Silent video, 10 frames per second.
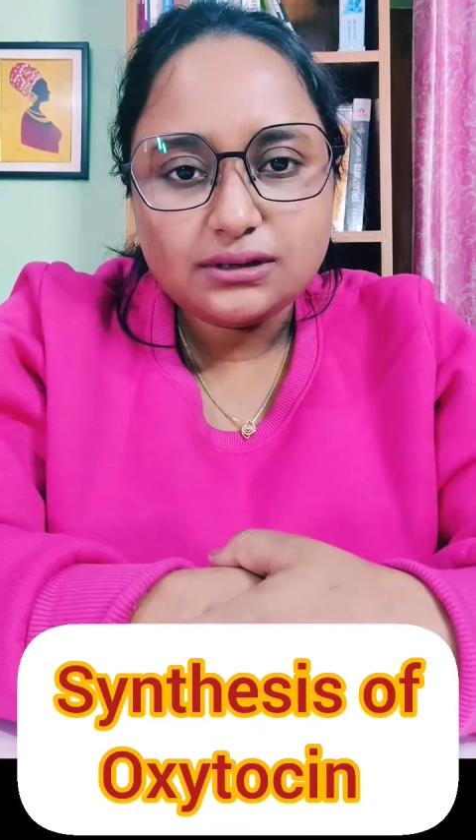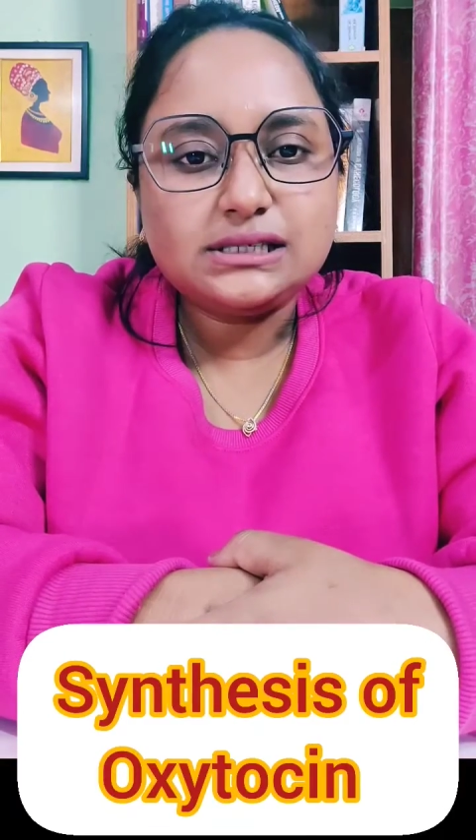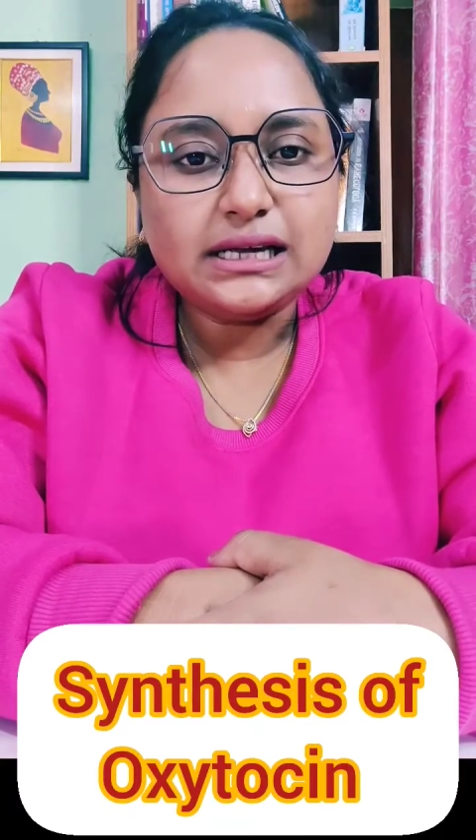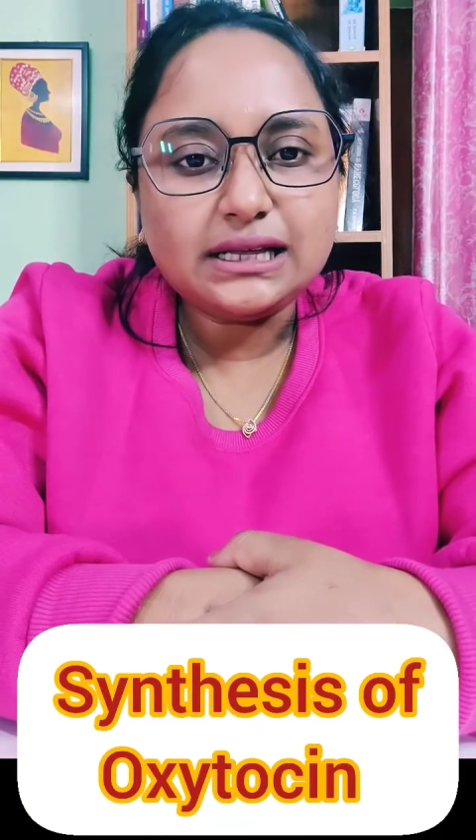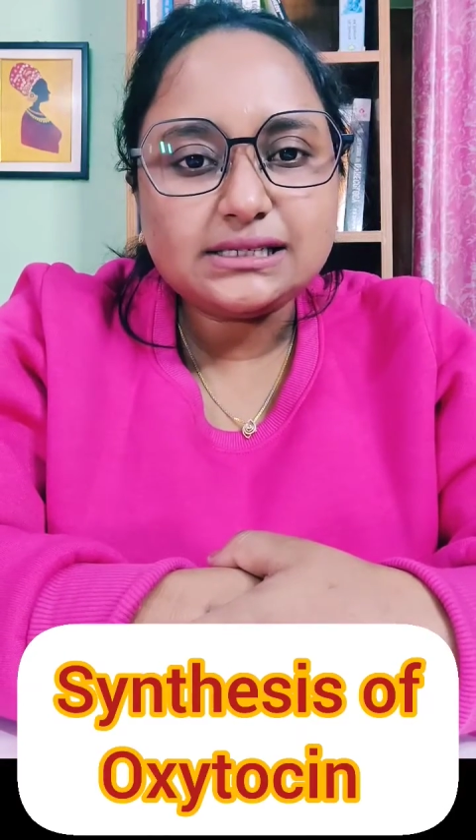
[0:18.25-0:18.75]

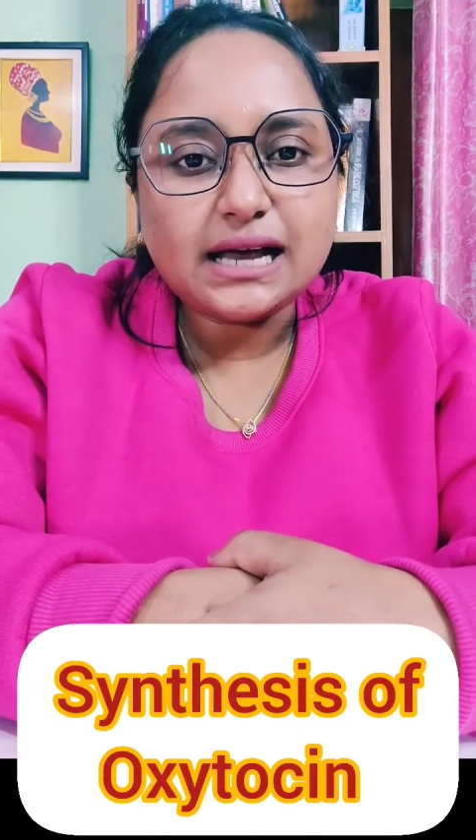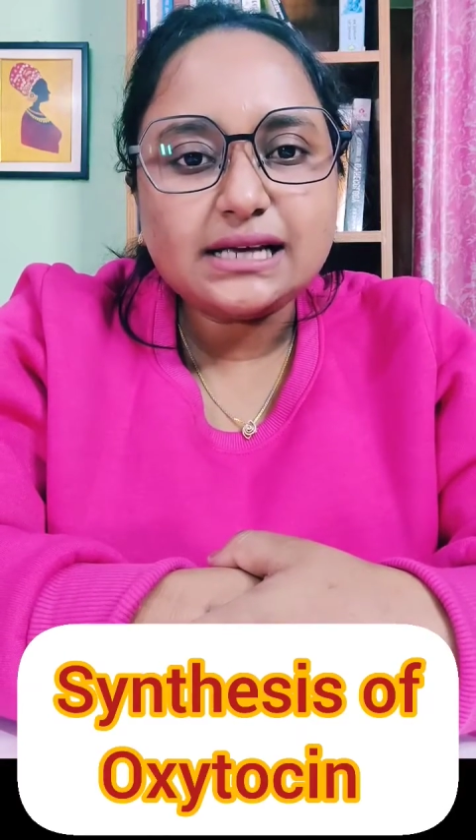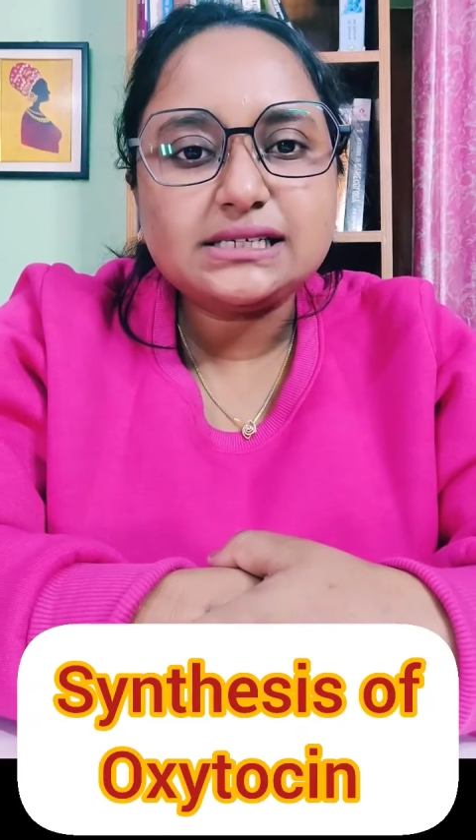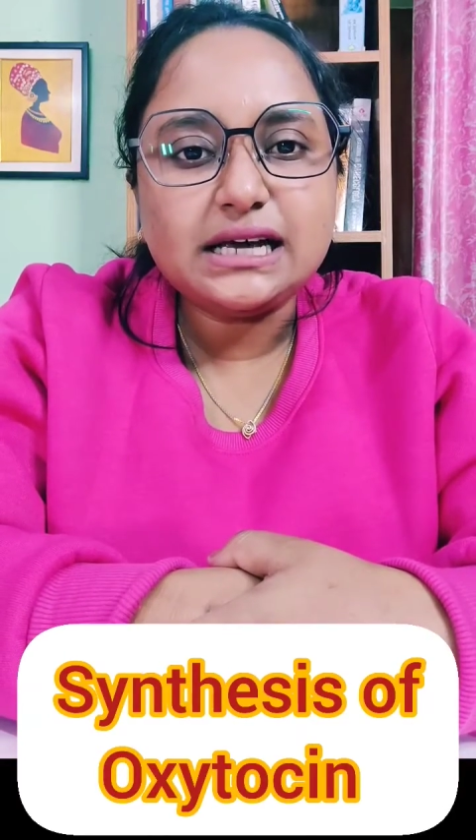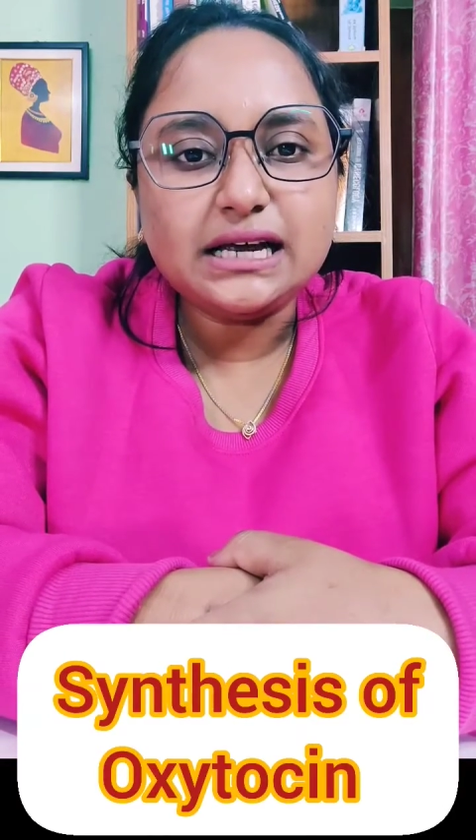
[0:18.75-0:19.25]

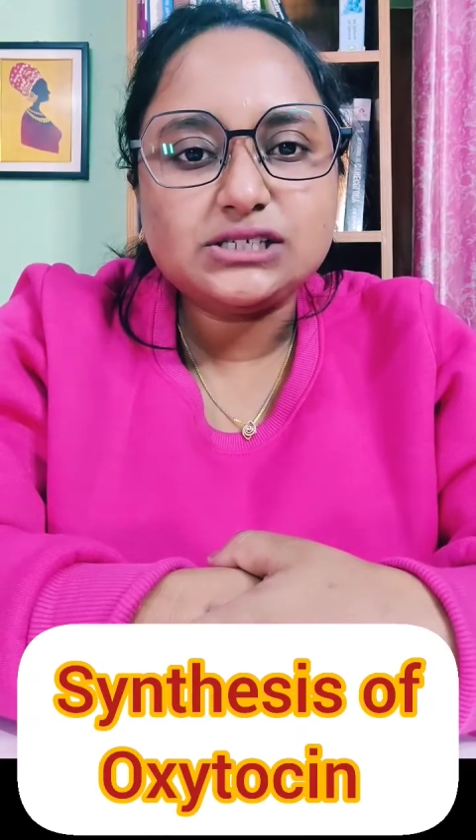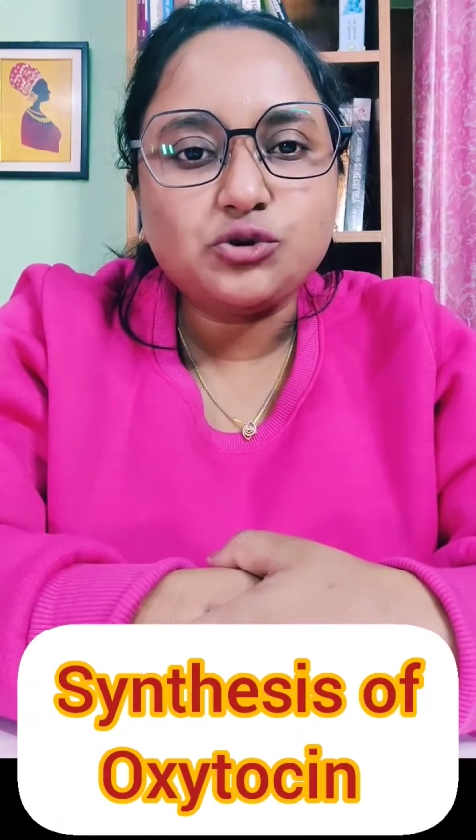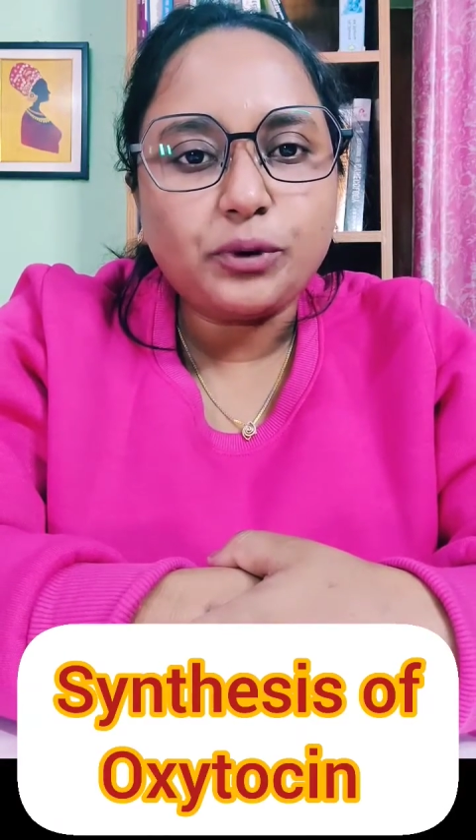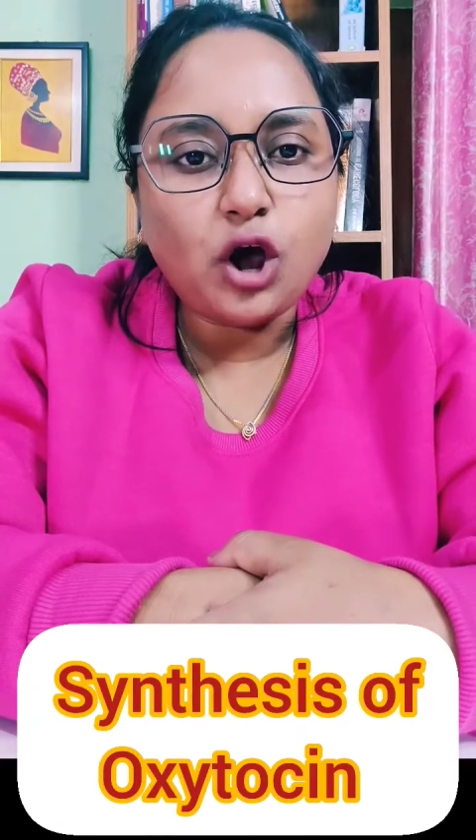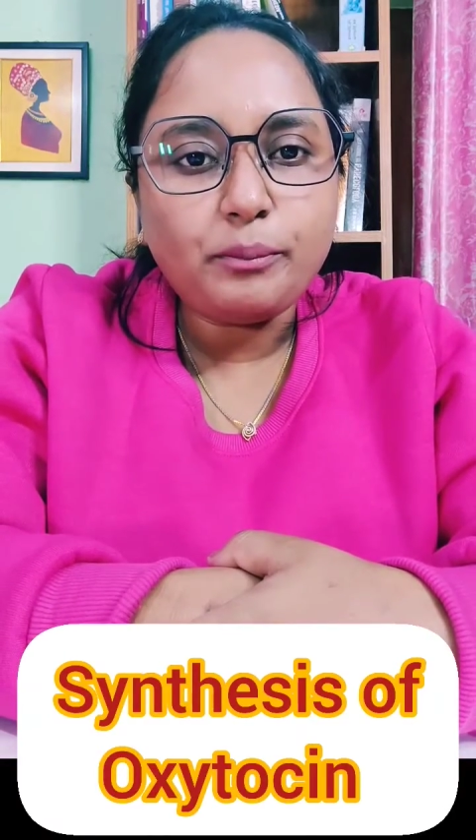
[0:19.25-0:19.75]
synthesized in
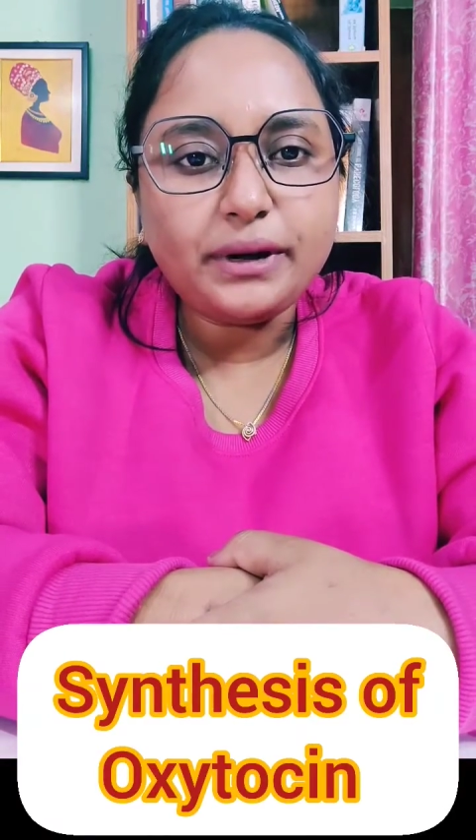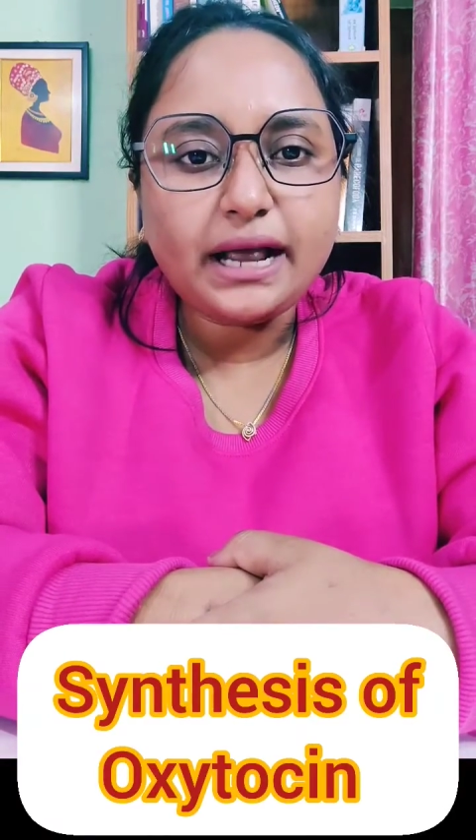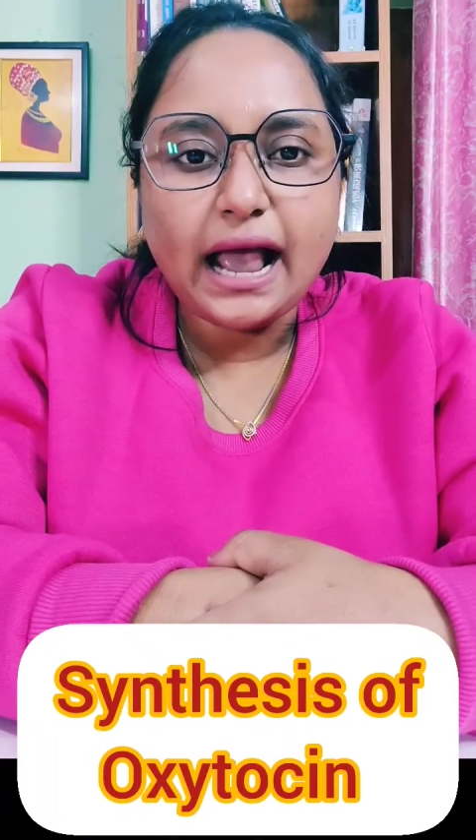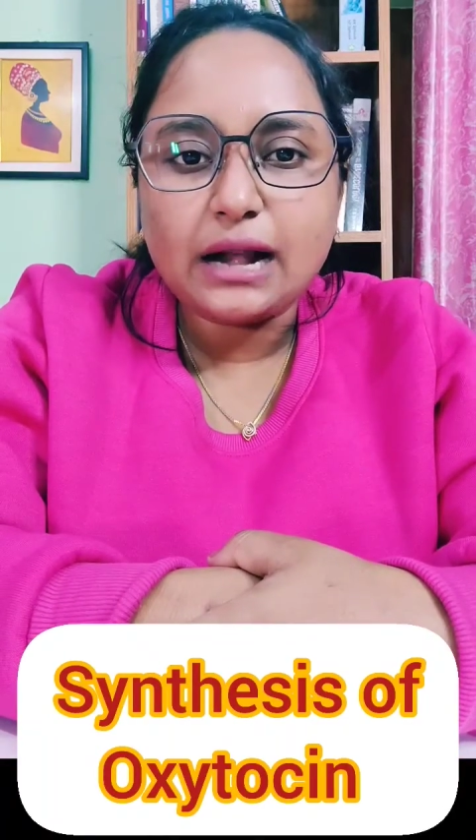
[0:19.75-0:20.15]
supraoptic